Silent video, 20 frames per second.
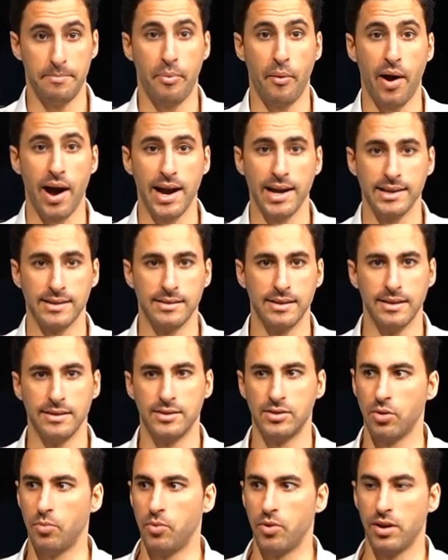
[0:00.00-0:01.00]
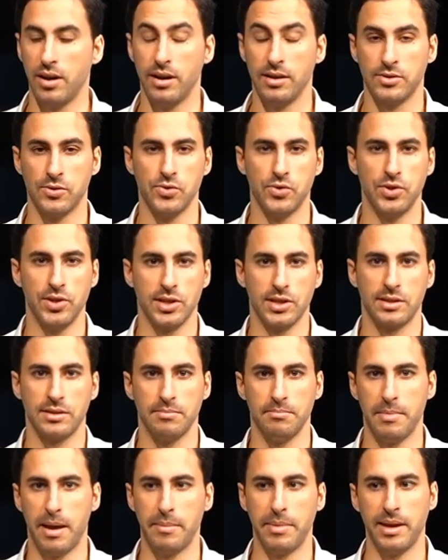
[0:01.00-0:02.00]
price than someone else who's
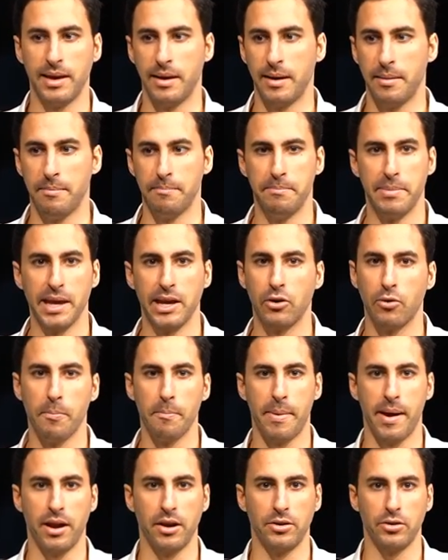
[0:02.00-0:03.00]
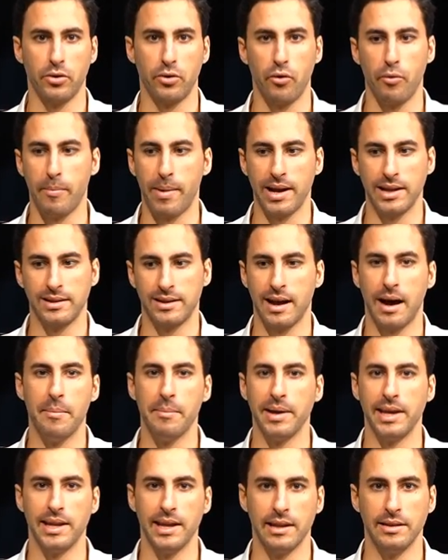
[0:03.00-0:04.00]
just maybe a big competitor who might
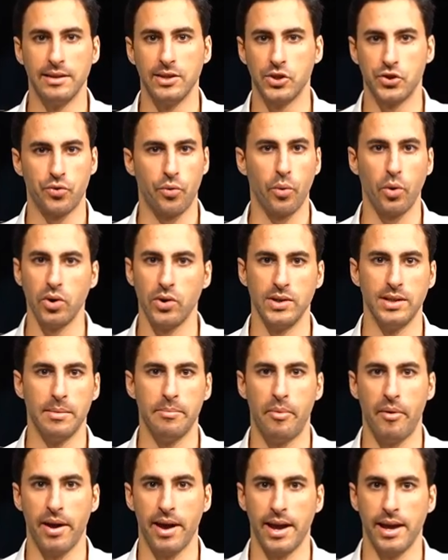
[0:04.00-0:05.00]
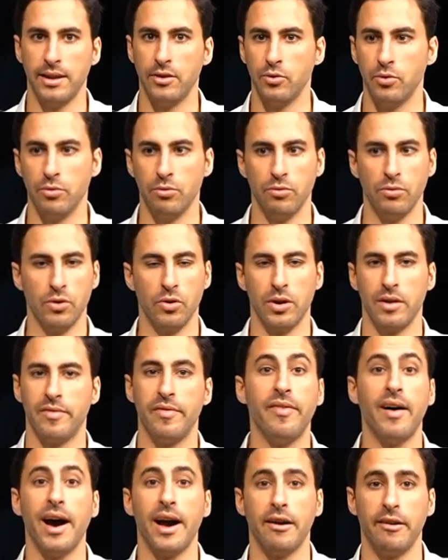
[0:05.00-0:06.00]
come in and destroy the brand, who gonna
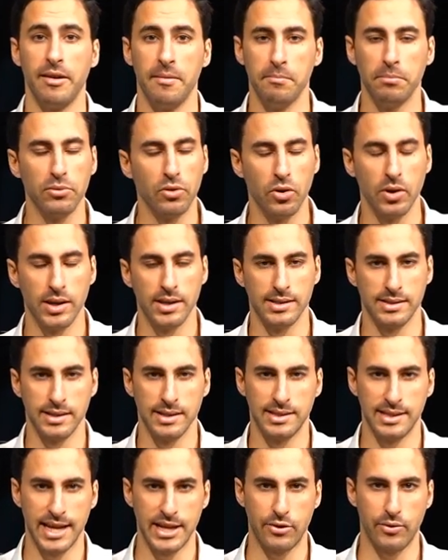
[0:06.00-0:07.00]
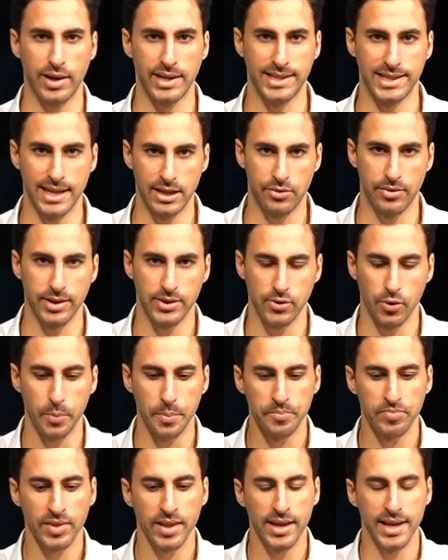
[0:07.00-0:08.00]
fire employees, etc., etc.
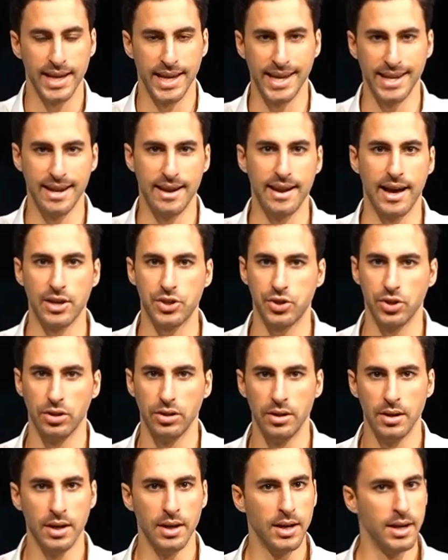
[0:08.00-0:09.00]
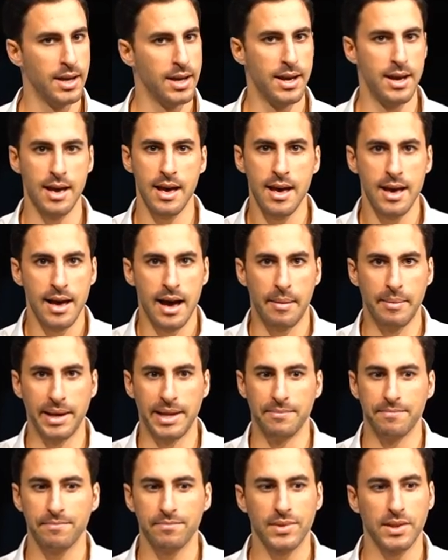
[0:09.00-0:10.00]
So, in a nutshell, I
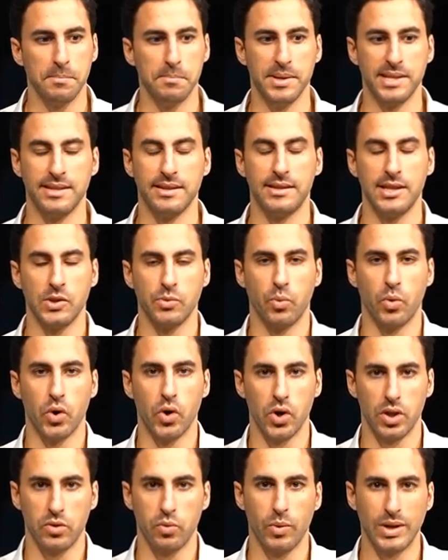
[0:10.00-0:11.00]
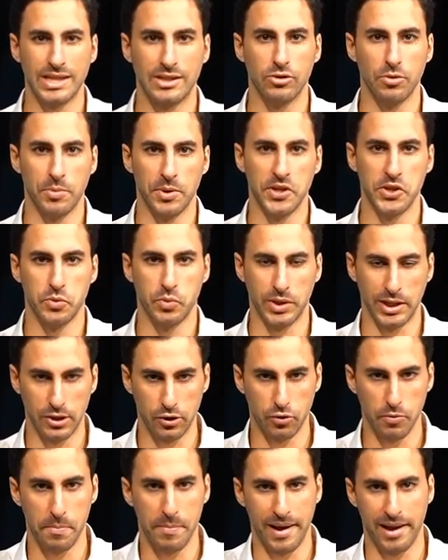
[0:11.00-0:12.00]
mean, business is worth what someone is
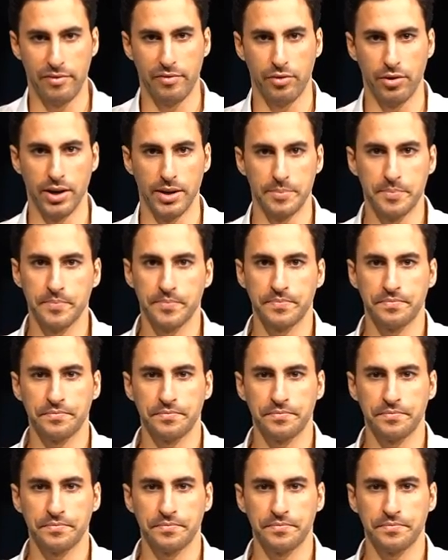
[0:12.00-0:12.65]
willing to pay for it.